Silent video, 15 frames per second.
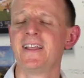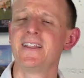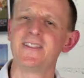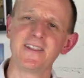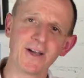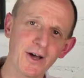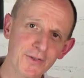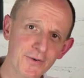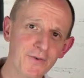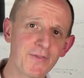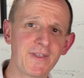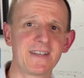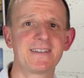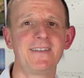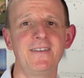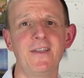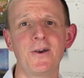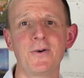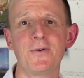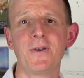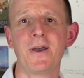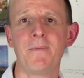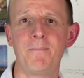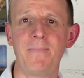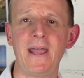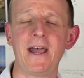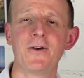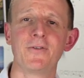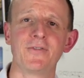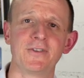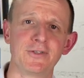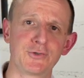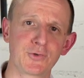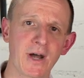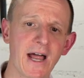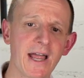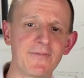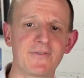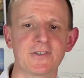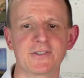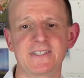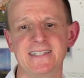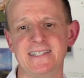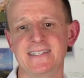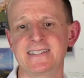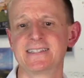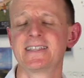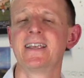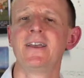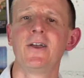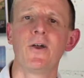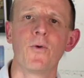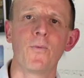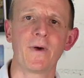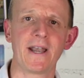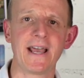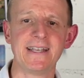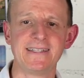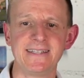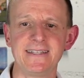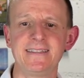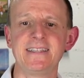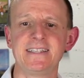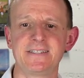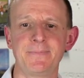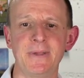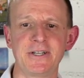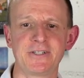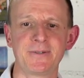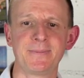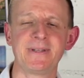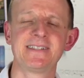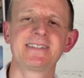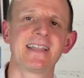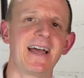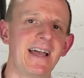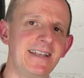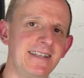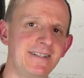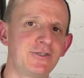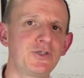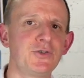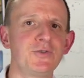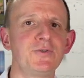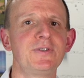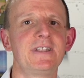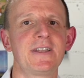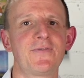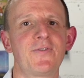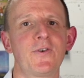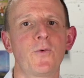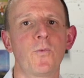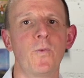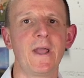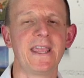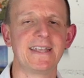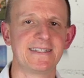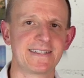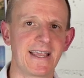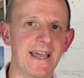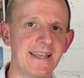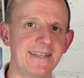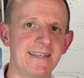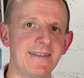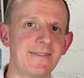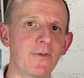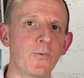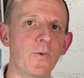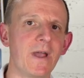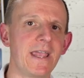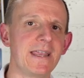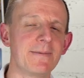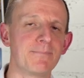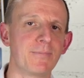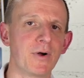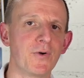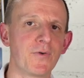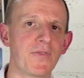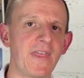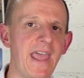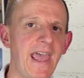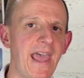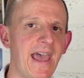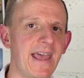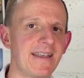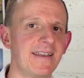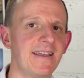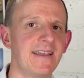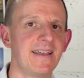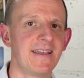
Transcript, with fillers: The other thing to note about the drivers is when I did these measurements, I did two different weights. I did the weight both at